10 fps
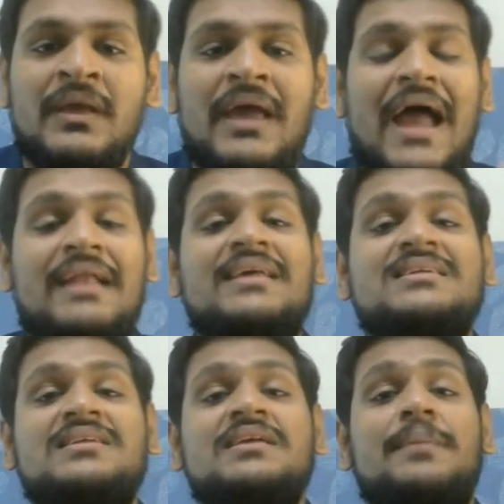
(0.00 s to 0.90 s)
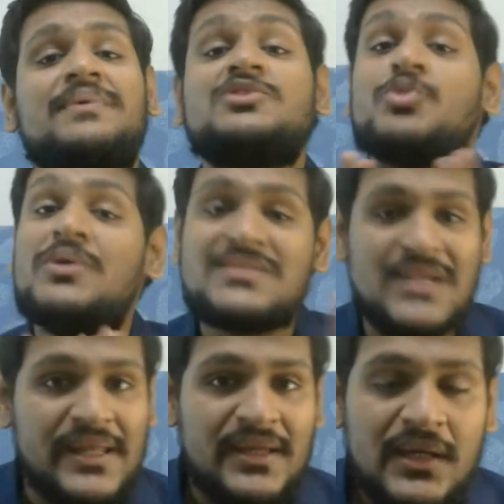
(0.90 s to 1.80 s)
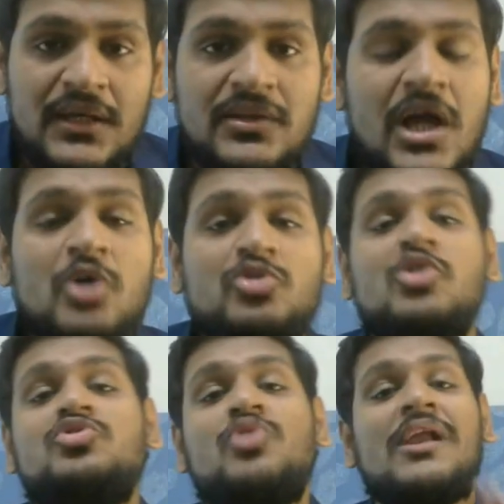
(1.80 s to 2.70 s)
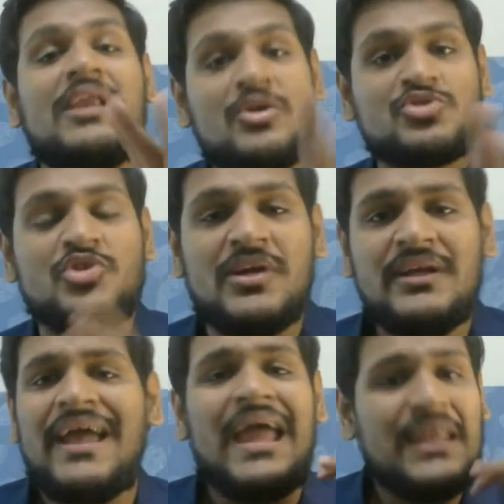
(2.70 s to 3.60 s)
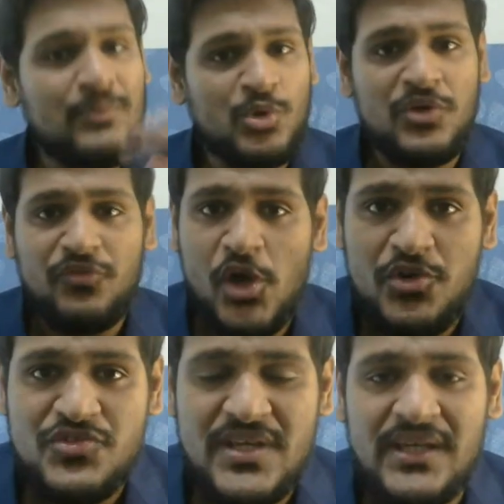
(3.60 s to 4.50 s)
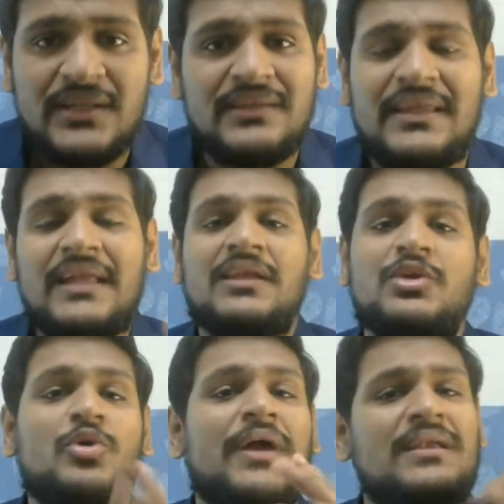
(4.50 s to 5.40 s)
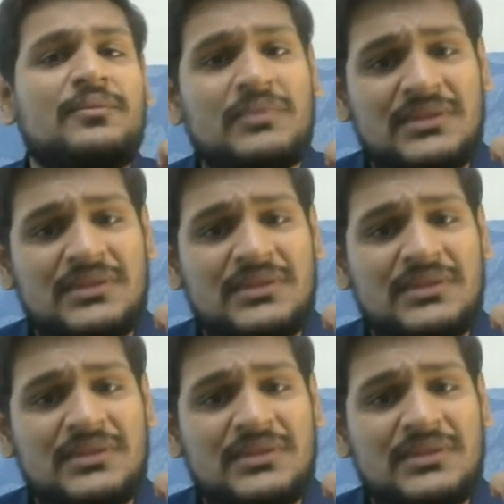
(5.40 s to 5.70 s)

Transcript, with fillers: and these three chapters we will study now those who are new student any book if you are using then you can